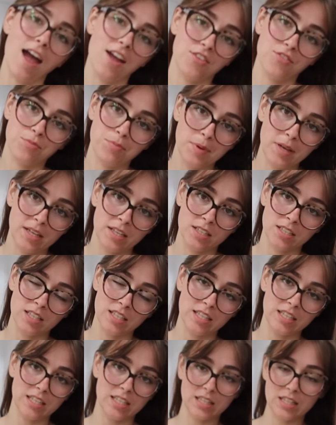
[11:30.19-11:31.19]
I've been
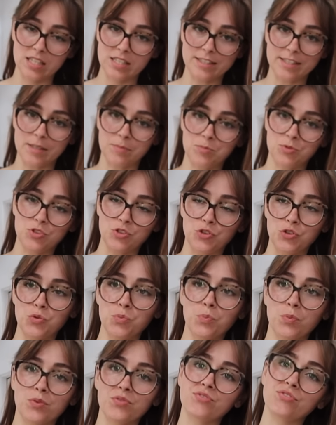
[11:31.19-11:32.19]
eating the same
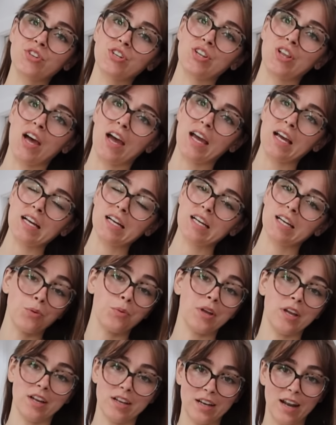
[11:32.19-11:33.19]
soup for like a
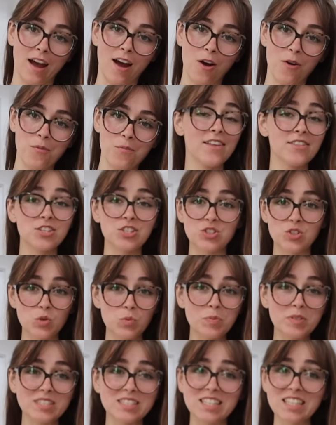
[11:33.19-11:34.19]
week now. And the
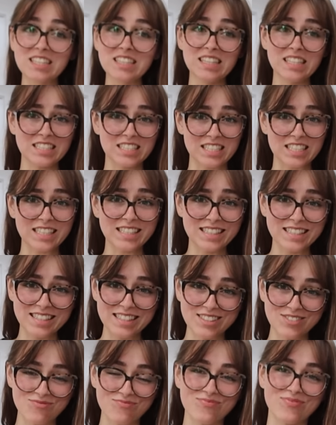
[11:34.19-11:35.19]
soup is
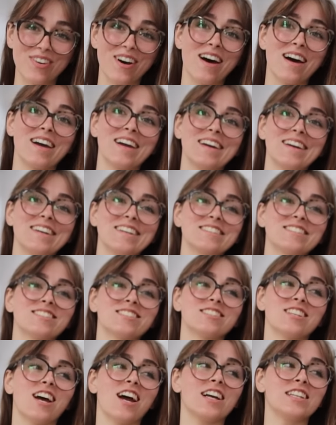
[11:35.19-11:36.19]
delicious, but
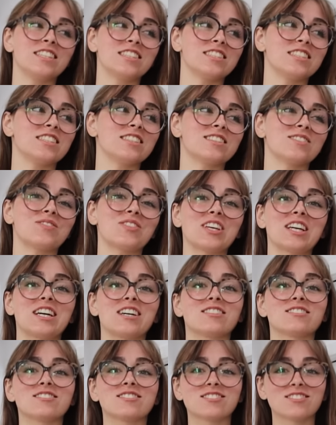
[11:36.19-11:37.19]
I need to eat something
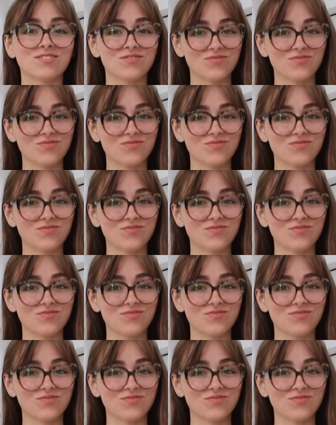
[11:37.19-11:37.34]
else.